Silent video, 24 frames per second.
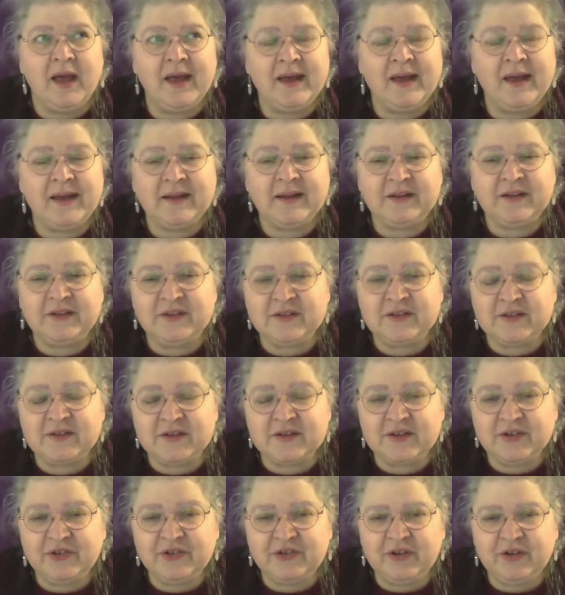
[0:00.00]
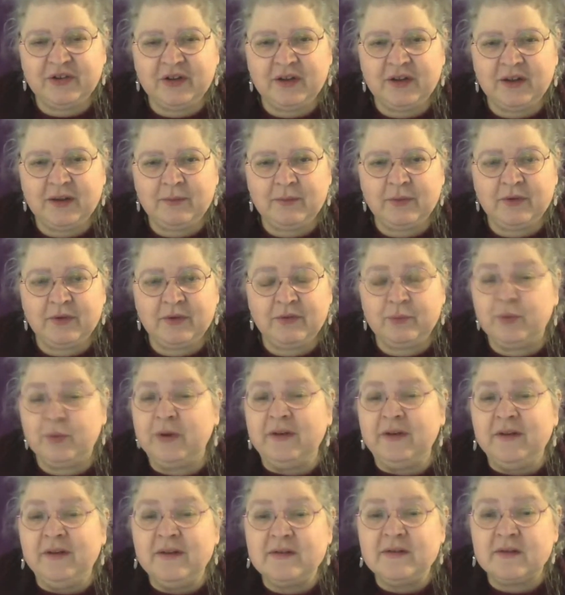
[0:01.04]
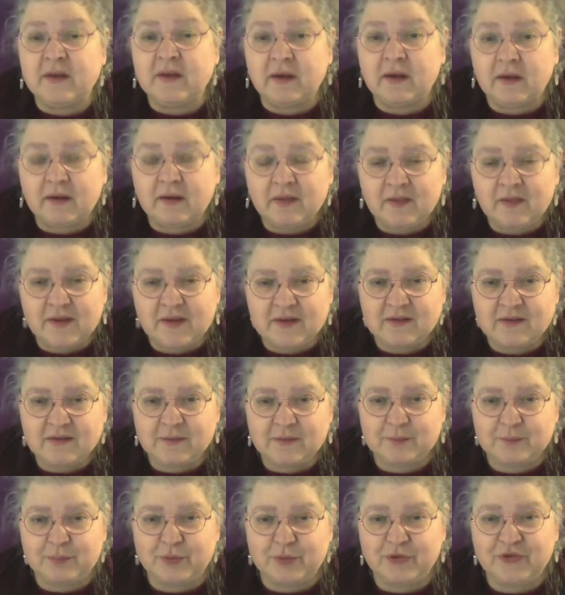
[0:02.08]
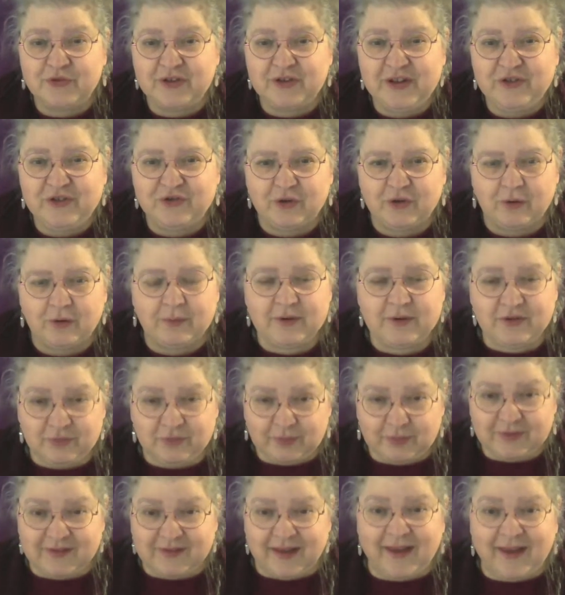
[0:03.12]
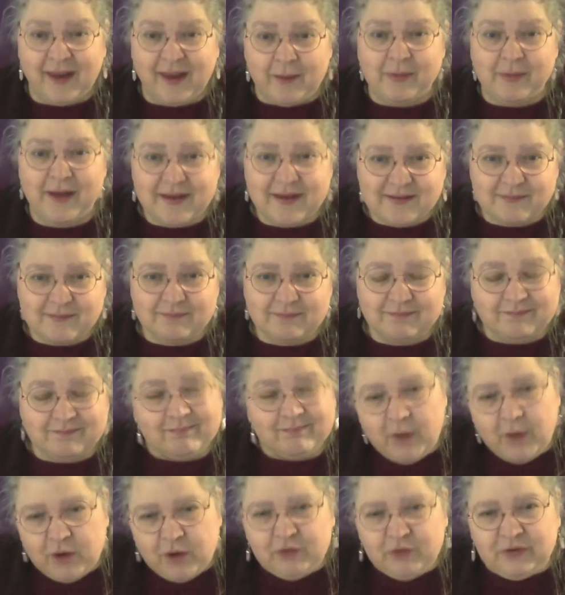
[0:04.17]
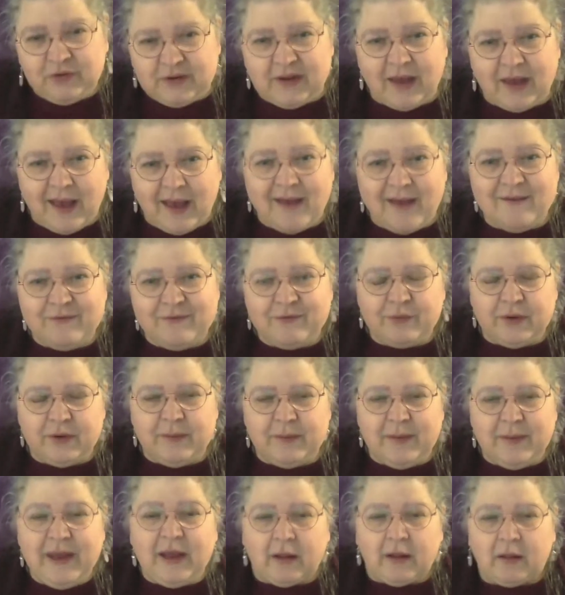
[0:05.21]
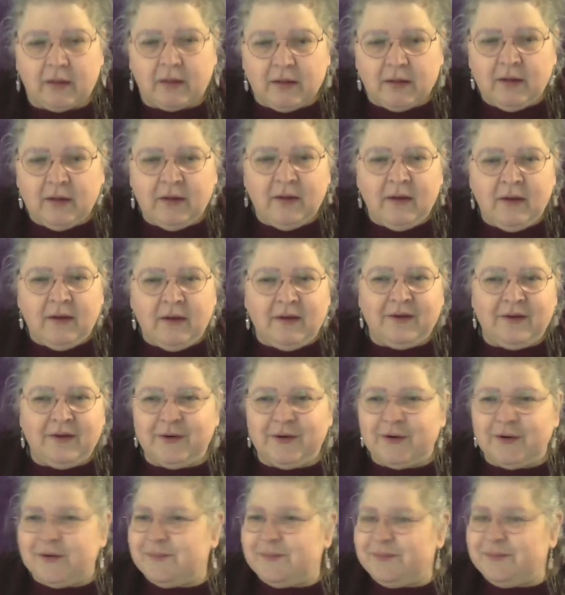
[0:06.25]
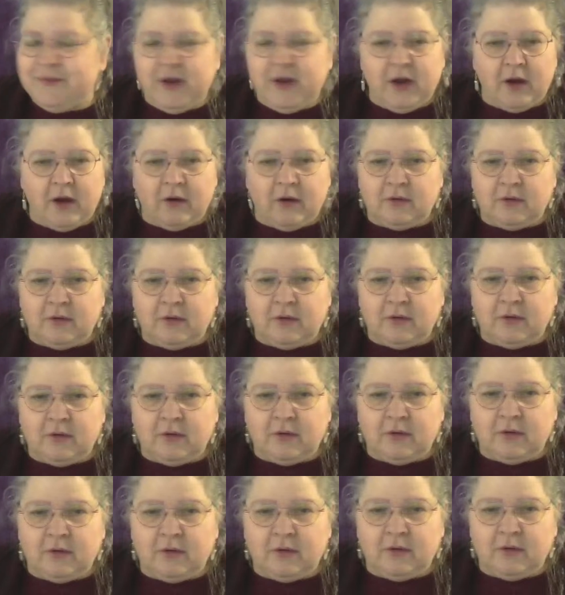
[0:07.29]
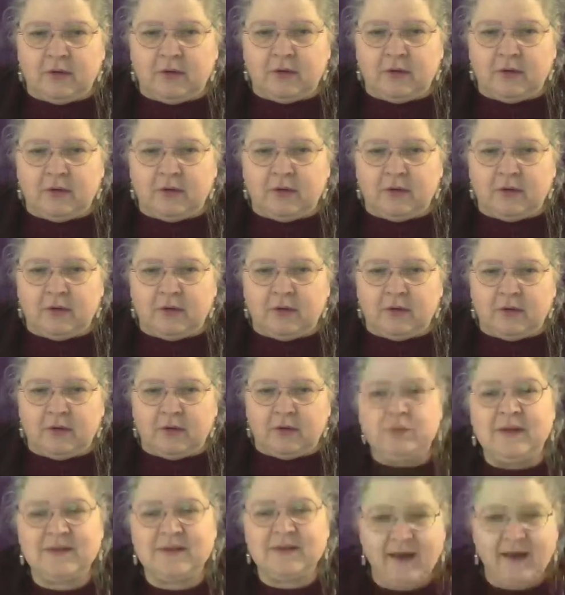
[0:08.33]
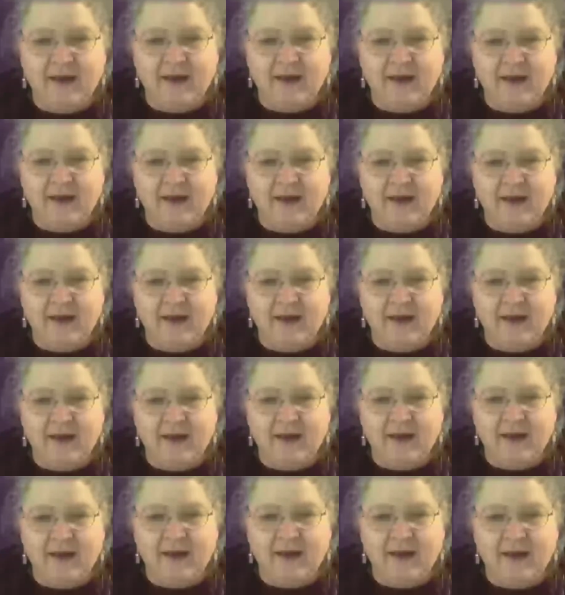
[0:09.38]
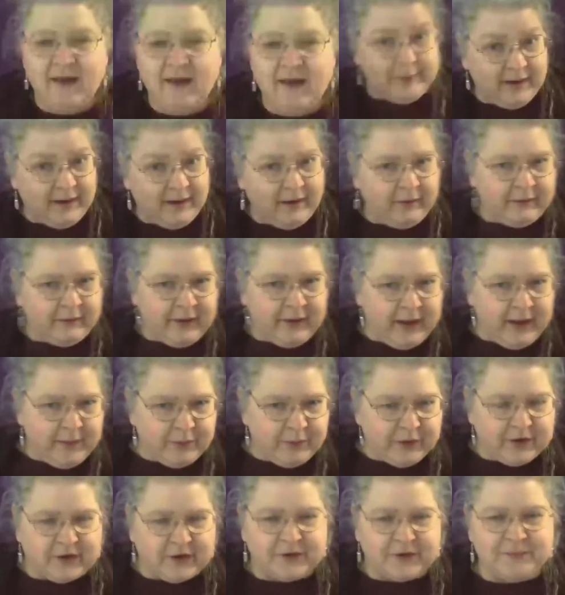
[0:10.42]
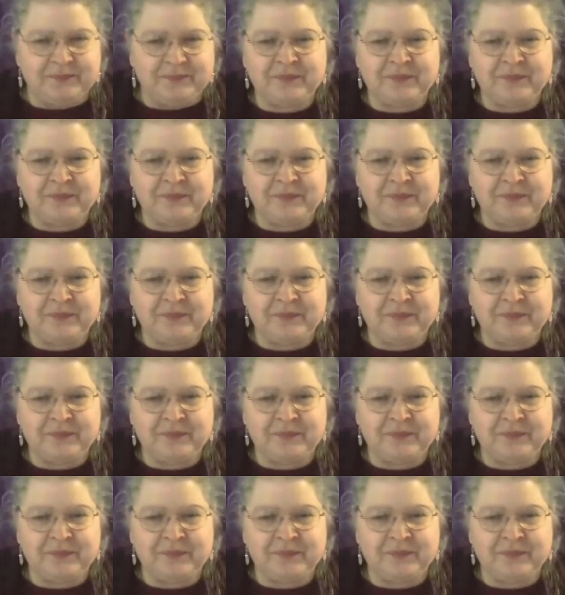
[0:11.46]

And she was witnessing this procedure, which was taking place mostly every meal, or, at least once a day. Which one? Do you want banana or?